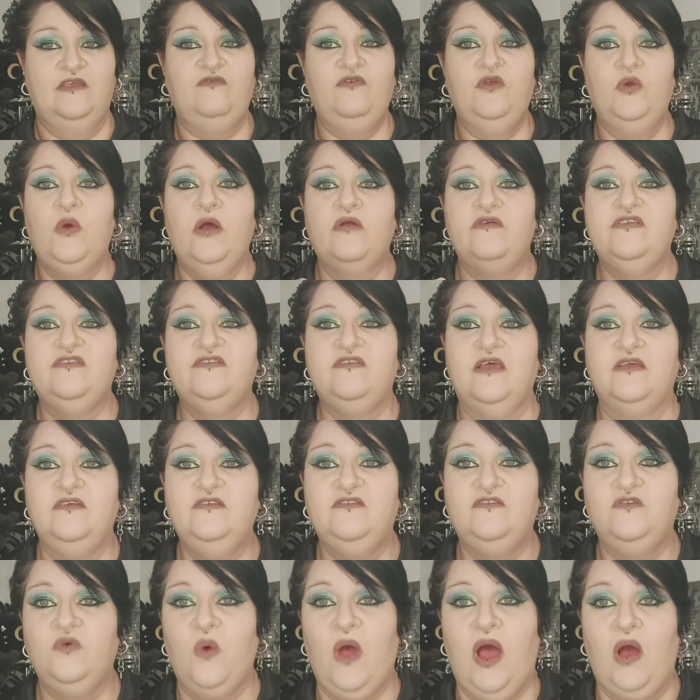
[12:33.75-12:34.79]
if you are a
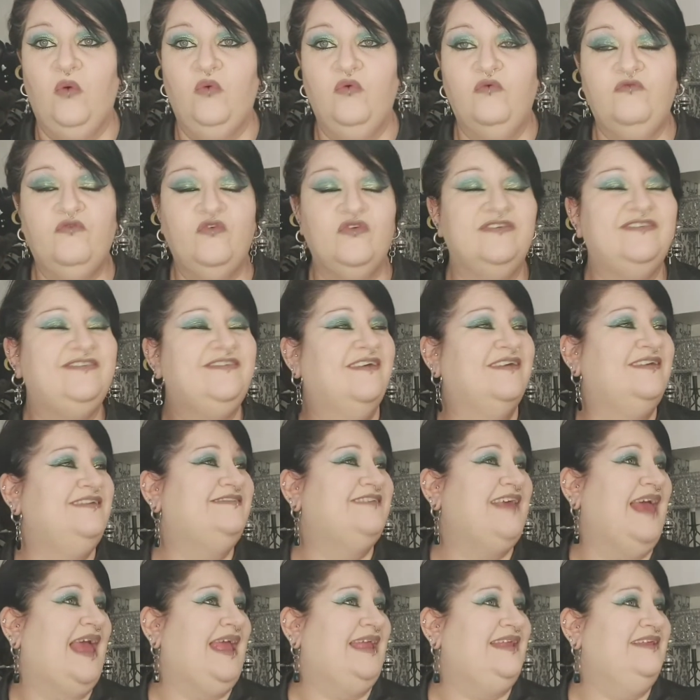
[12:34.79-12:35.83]
size 12 or a
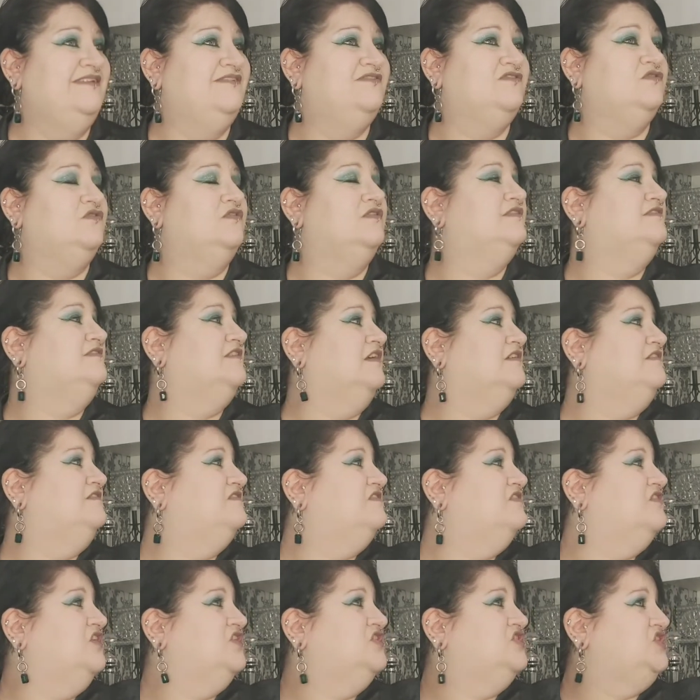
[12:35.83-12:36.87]
size 8 or a size
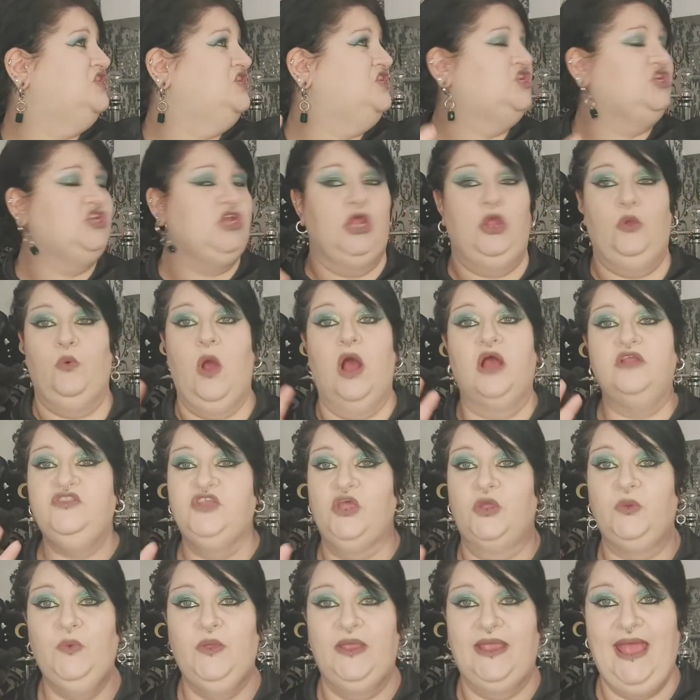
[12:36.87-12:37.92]
32, I
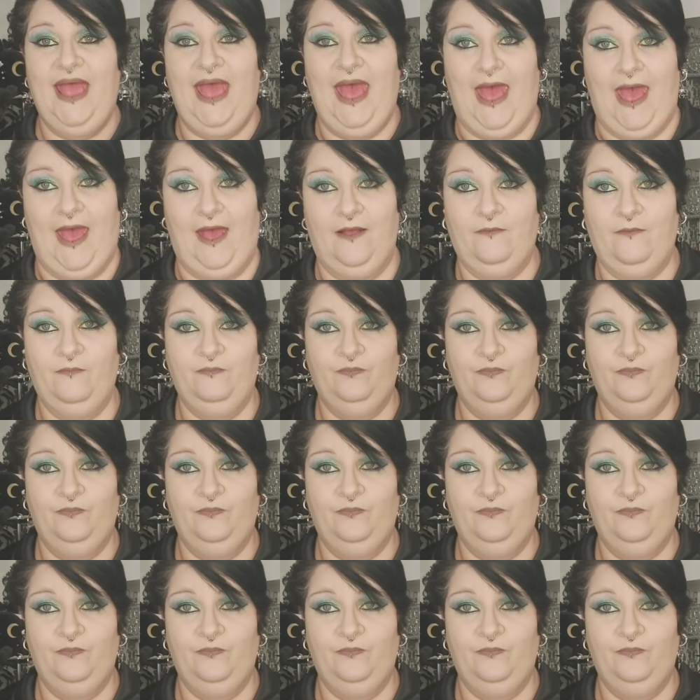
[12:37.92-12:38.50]
don't care.